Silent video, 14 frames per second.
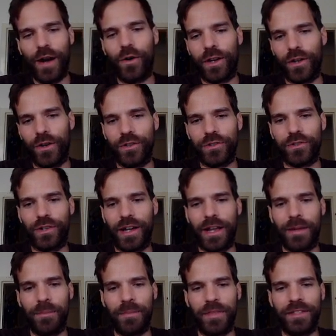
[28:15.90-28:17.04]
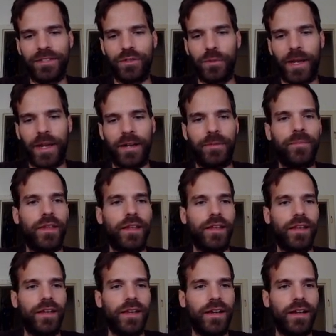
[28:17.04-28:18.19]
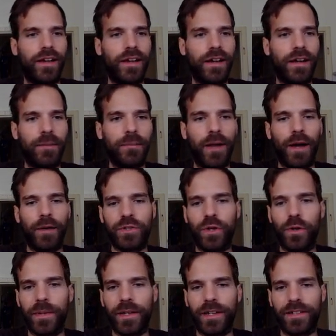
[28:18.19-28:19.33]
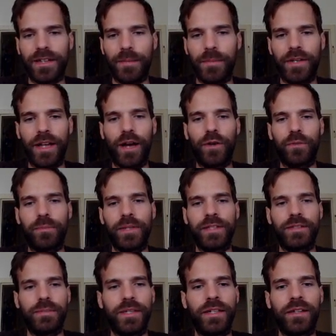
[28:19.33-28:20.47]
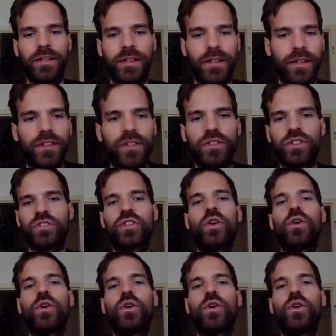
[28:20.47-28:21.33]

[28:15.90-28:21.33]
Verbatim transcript: can also claim this domain. Um, I was hoping that somebody outbids me. So